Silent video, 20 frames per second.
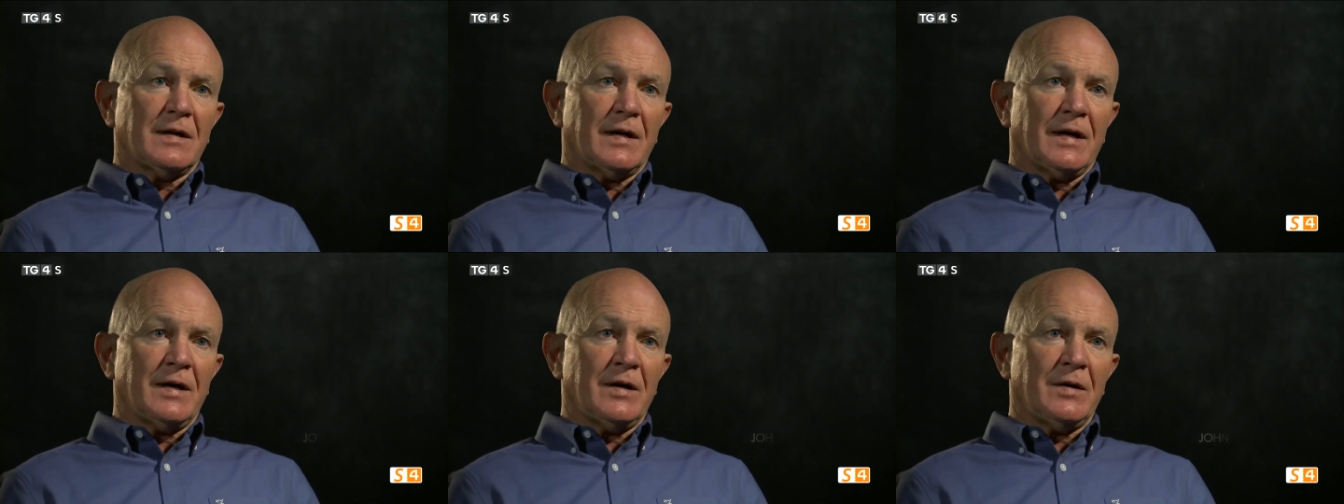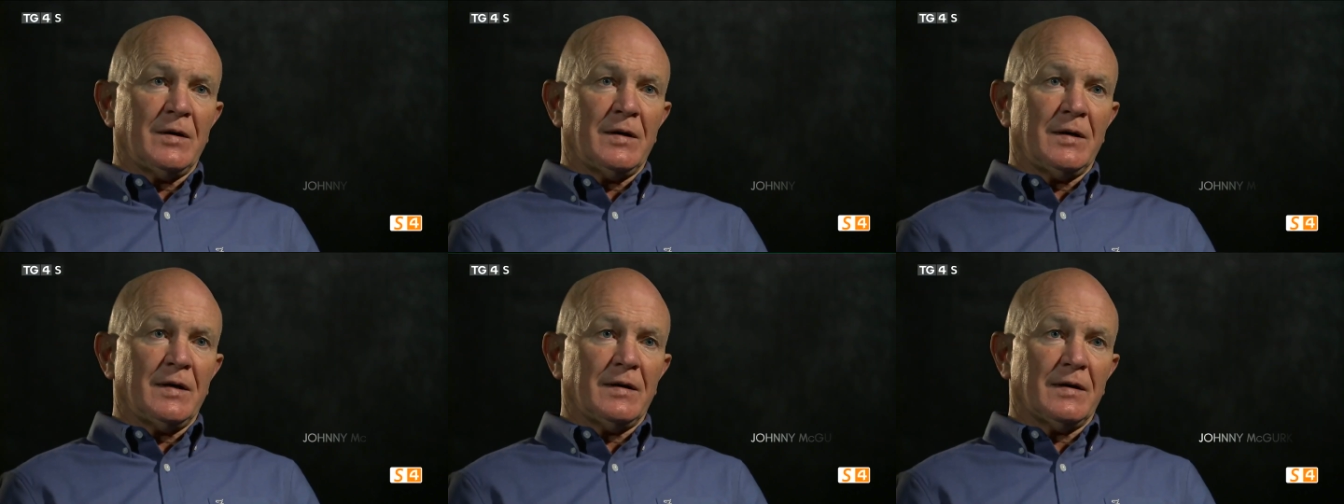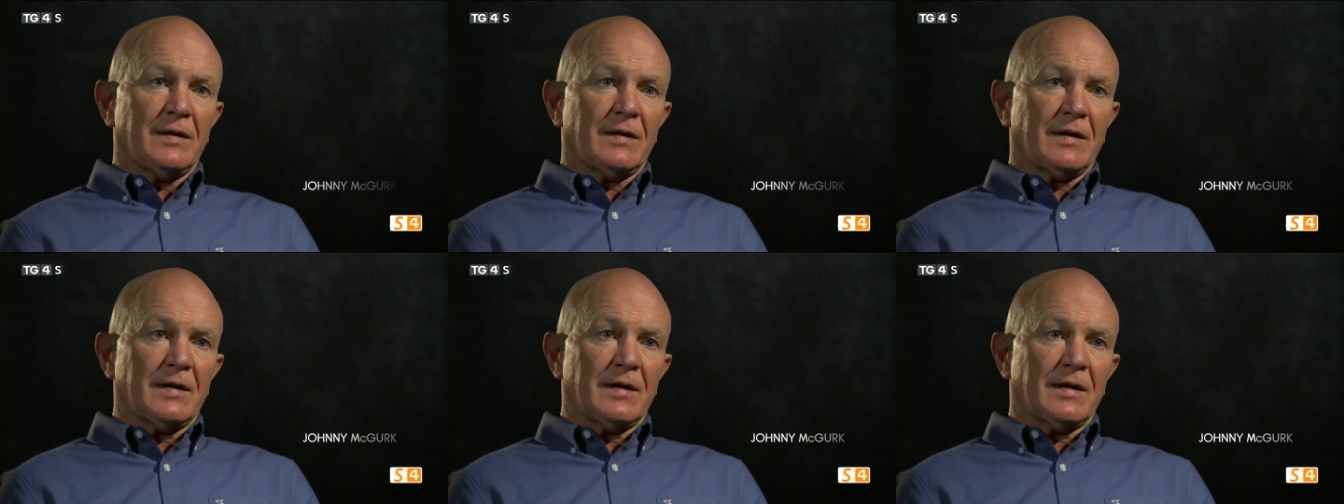
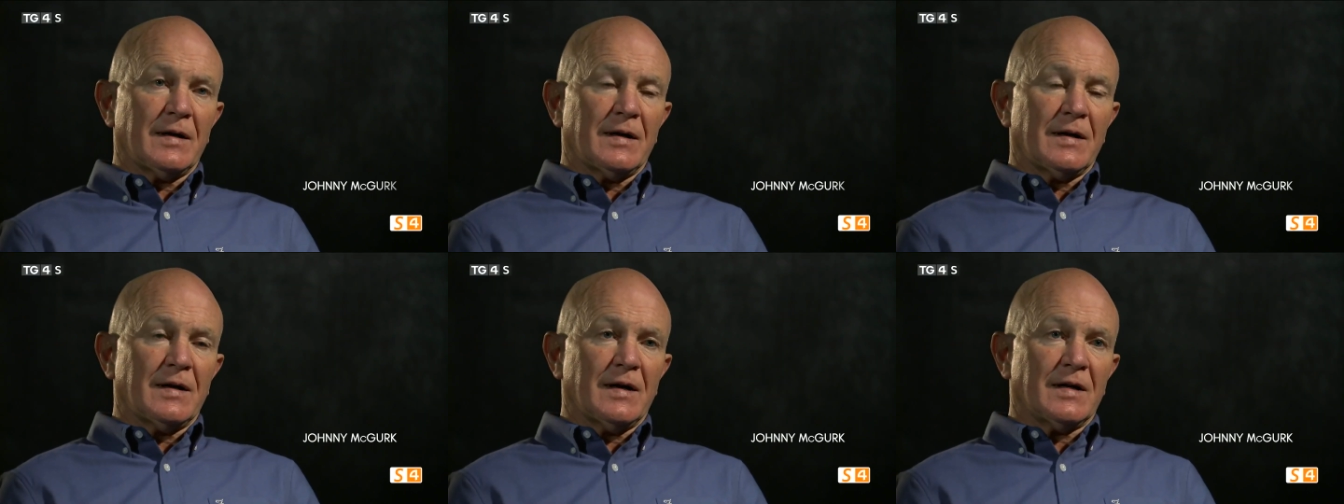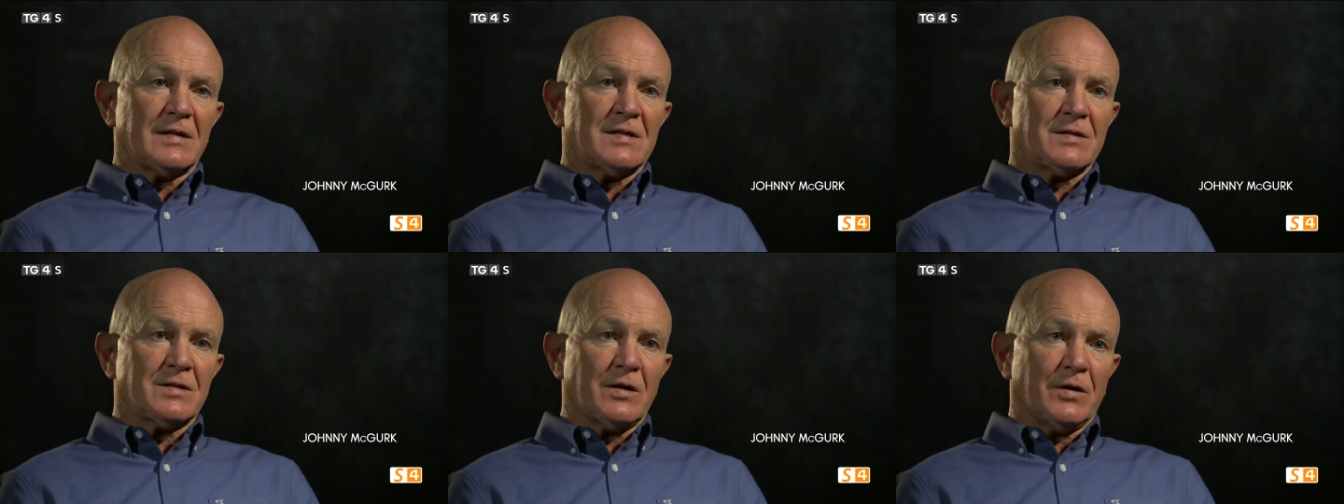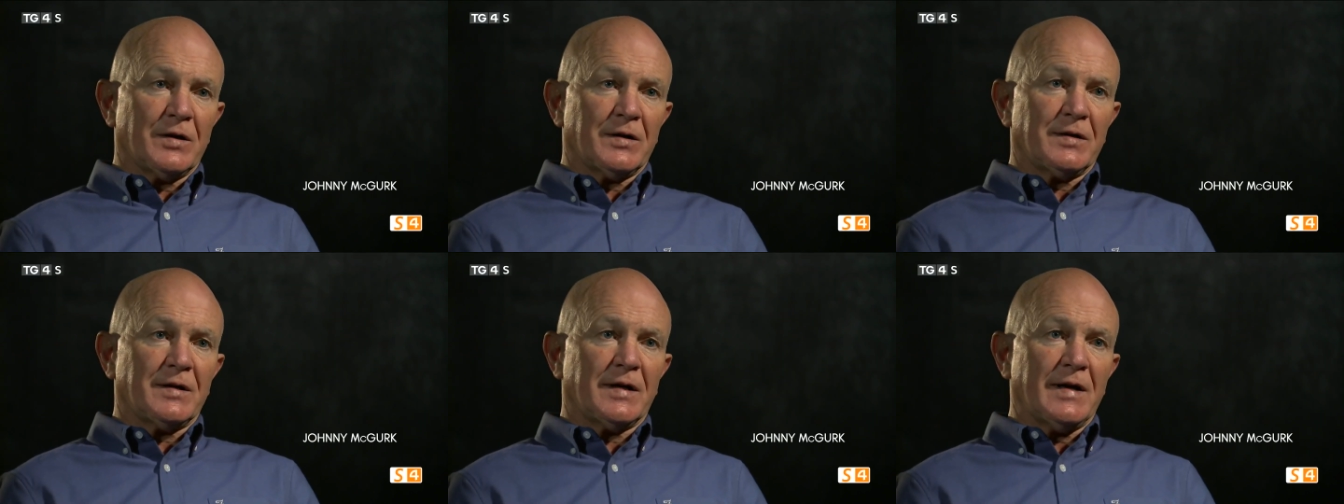I had
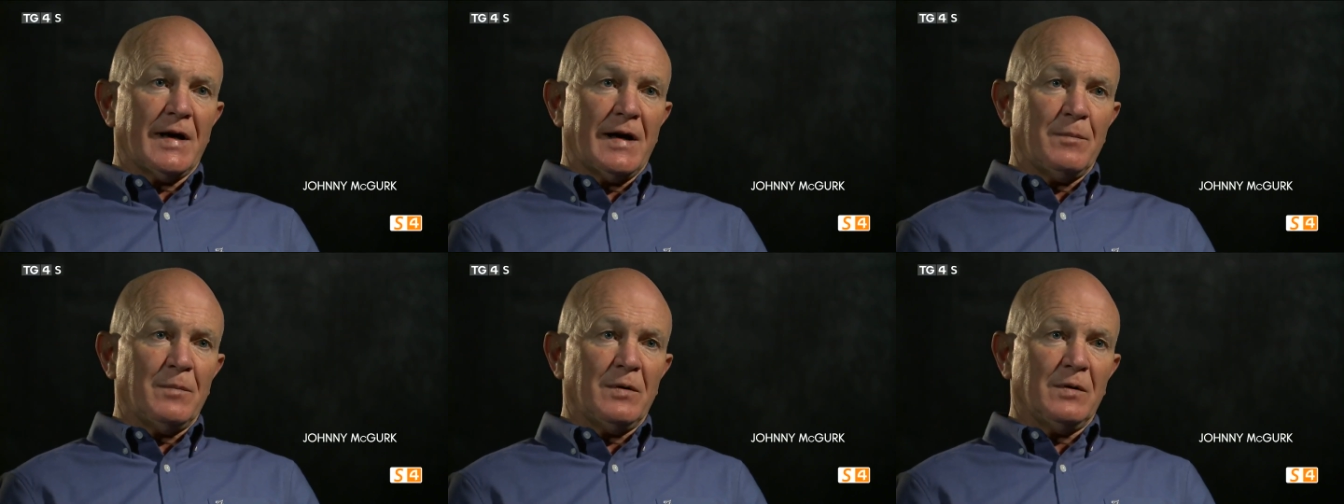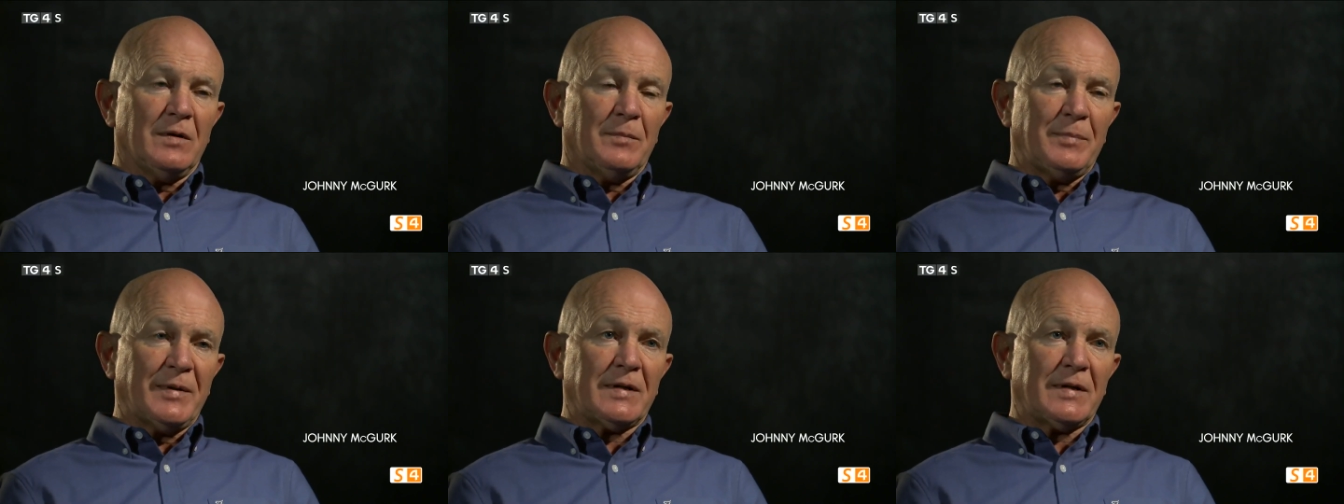started to gamble